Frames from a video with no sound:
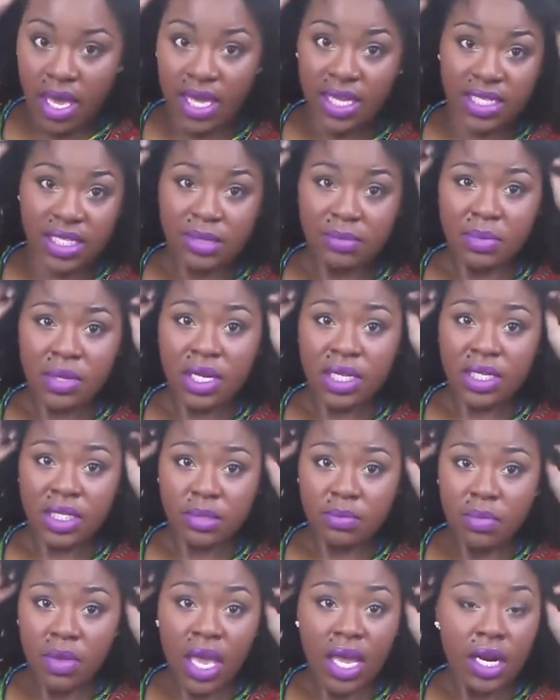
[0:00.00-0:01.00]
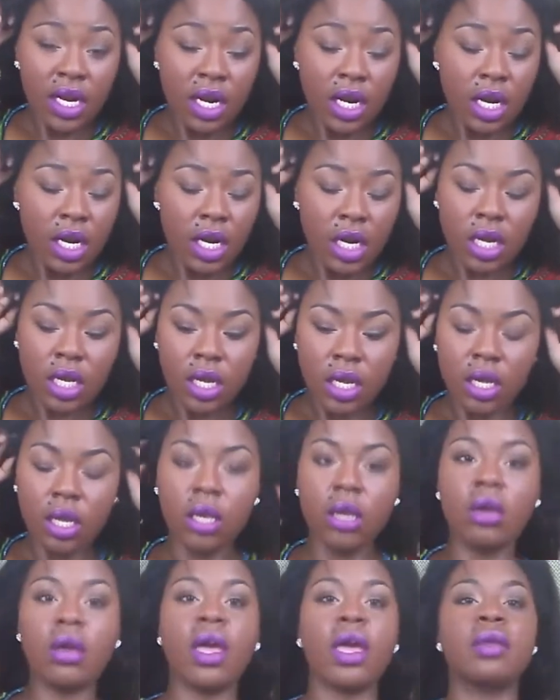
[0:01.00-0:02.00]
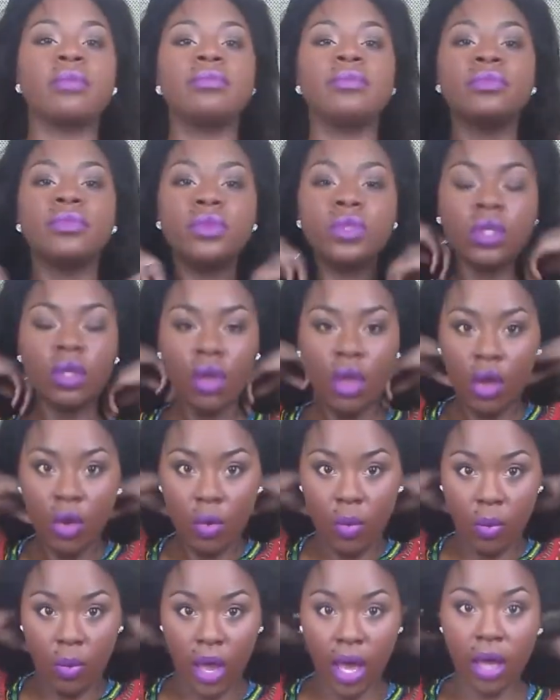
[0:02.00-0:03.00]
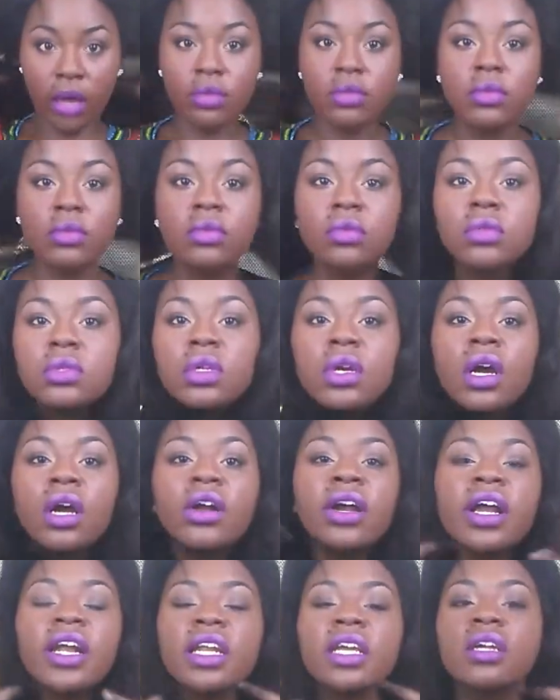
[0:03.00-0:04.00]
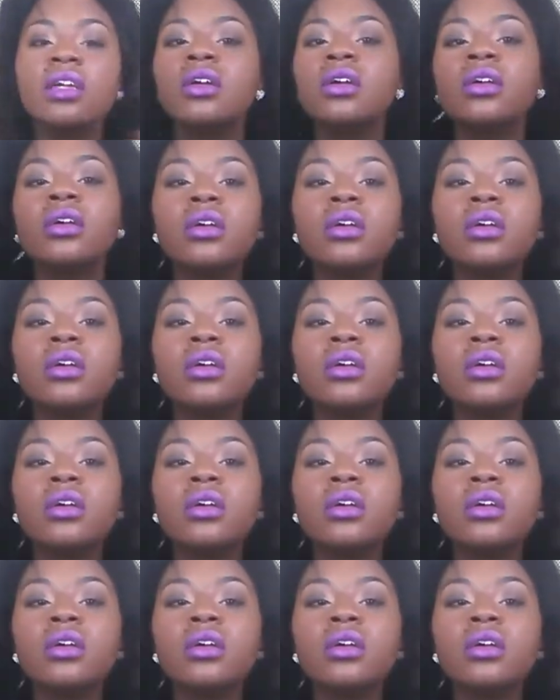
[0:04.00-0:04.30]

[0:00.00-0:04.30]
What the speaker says: Much better. Okay. Wow. Alrighty.